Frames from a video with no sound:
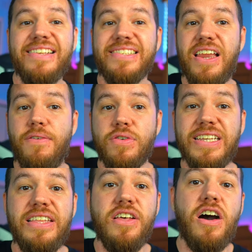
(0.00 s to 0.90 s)
levels
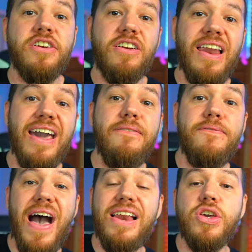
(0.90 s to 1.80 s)
in the underlying
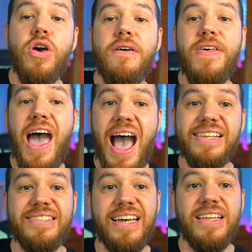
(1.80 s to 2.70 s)
value of the
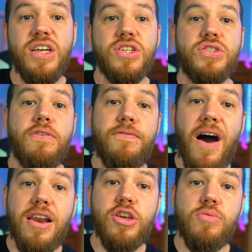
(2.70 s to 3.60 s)
asset, so
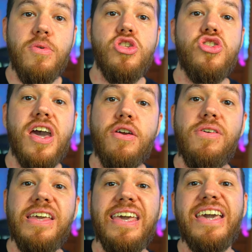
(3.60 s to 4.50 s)
volume
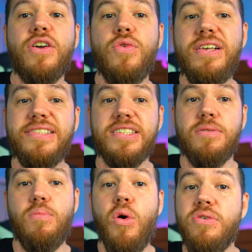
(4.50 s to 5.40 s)
generally increases
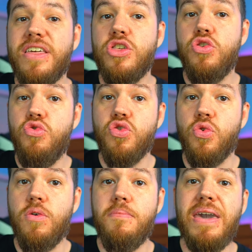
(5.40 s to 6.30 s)
more than
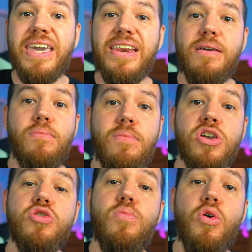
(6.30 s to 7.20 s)
usual, making it
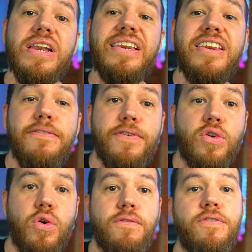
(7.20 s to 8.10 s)
much more
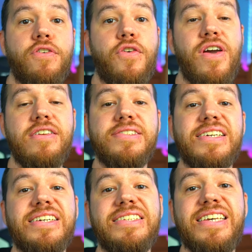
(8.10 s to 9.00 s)
difficult for the traders to
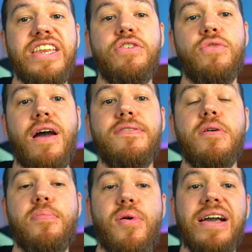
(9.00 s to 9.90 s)
continue driving the
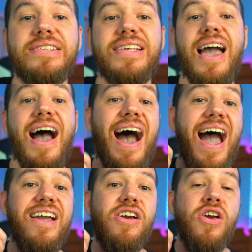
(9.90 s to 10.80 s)
price
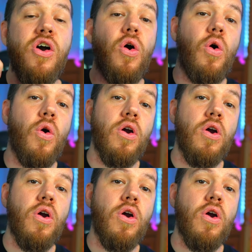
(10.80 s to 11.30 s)
higher or